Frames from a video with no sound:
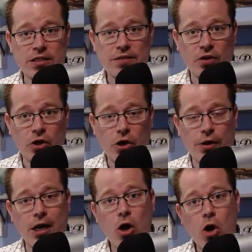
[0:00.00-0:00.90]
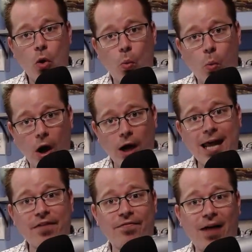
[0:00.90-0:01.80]
of occurring, one out
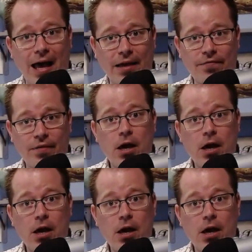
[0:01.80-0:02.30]
of five.